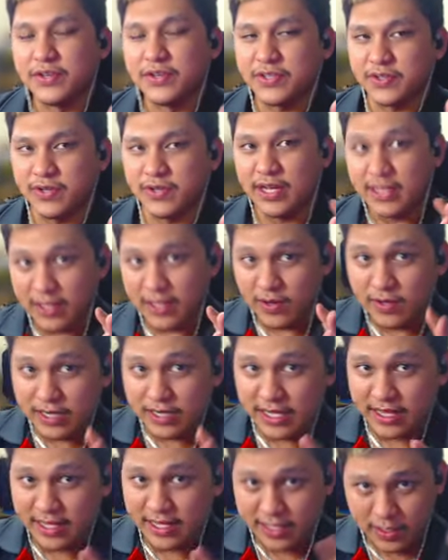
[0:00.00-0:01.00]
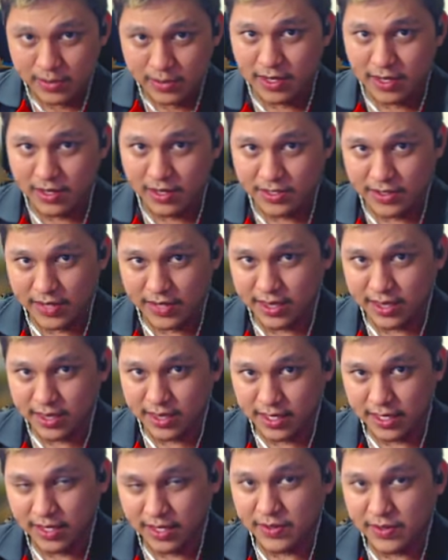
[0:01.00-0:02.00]
So not only that you will also
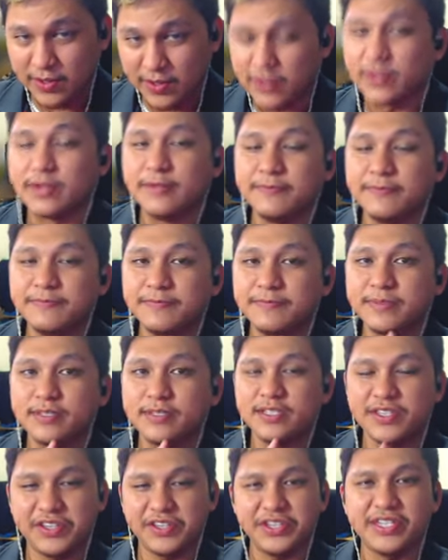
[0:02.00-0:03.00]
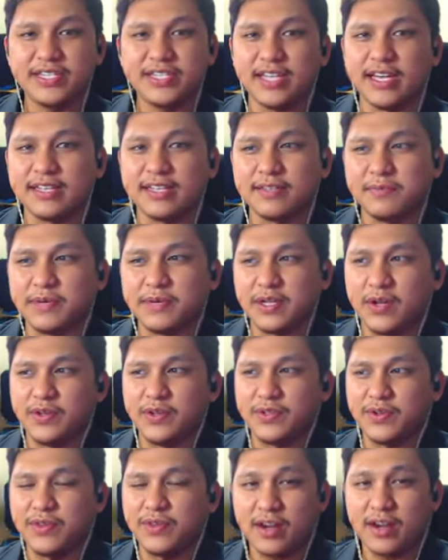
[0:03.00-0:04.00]
enter yung seer state, but
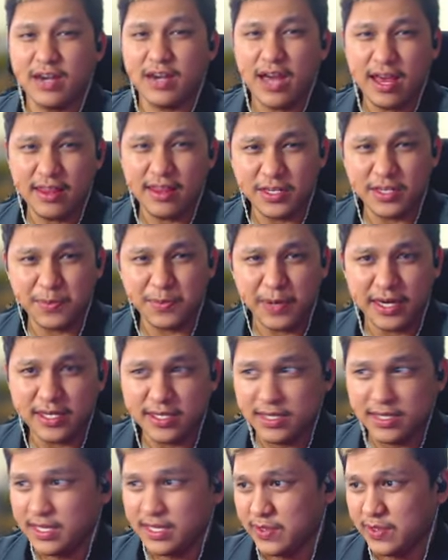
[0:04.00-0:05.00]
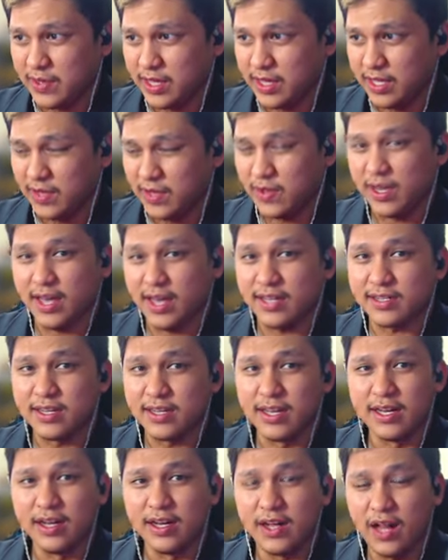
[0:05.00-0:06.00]
also there are other spirits dito that you
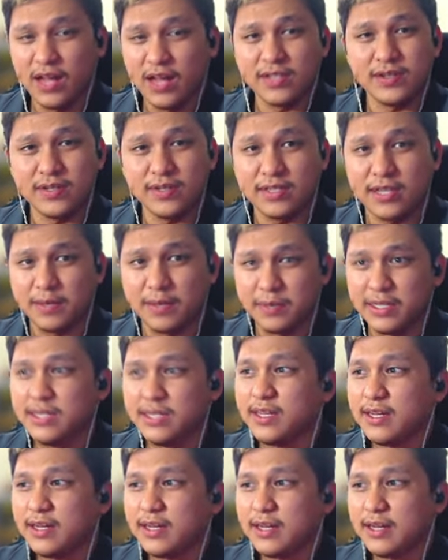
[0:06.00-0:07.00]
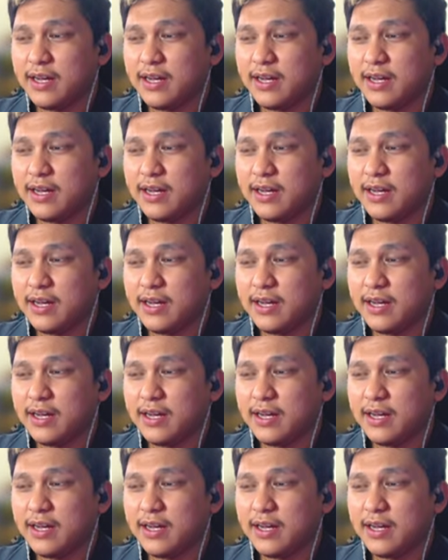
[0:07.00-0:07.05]
can also summon